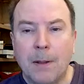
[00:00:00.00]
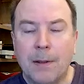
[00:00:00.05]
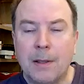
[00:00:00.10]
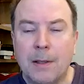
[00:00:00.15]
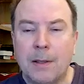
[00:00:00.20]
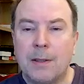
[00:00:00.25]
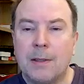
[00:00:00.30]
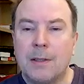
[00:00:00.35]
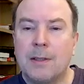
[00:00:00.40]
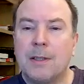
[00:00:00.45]
but
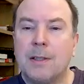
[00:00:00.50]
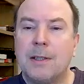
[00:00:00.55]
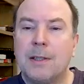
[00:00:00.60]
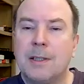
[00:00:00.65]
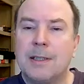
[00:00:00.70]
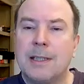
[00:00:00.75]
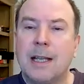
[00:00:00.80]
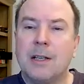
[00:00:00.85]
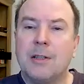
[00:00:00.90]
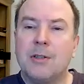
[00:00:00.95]
the
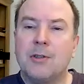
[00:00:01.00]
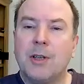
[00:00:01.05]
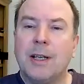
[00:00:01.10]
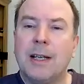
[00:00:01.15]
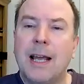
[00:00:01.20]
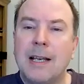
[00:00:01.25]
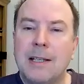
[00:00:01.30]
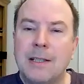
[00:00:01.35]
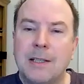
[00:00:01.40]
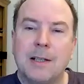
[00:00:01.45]

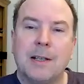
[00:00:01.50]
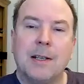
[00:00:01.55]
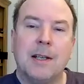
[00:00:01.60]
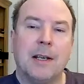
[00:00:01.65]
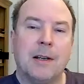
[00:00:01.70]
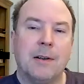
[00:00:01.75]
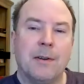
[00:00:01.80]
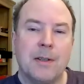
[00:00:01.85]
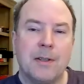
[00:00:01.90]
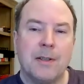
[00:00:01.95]
salutary lesson
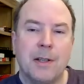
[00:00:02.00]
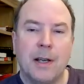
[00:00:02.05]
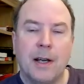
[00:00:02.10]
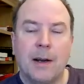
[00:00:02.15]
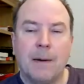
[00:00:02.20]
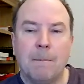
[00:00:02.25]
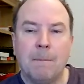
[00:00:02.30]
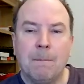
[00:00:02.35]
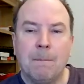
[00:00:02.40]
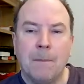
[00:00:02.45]
here is
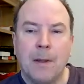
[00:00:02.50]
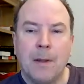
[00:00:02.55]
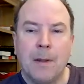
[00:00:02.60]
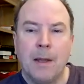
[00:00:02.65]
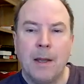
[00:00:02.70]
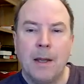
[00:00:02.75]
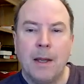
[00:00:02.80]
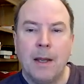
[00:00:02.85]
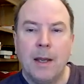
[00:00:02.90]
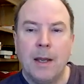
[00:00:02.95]
that
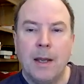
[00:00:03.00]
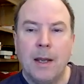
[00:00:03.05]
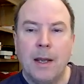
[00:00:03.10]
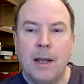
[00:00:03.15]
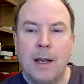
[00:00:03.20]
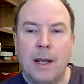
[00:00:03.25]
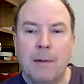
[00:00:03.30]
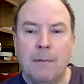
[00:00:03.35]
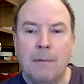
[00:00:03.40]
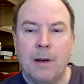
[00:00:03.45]

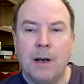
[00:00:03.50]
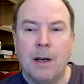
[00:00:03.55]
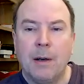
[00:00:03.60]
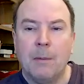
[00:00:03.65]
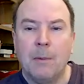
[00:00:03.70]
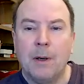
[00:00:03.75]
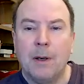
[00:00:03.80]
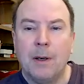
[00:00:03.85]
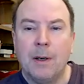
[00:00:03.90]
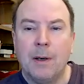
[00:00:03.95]
if
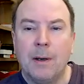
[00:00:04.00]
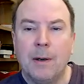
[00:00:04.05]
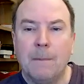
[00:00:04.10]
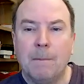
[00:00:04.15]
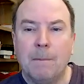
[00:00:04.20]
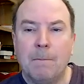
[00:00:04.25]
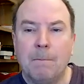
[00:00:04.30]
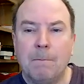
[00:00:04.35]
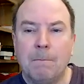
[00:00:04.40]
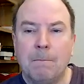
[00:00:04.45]
I
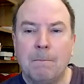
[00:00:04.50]
were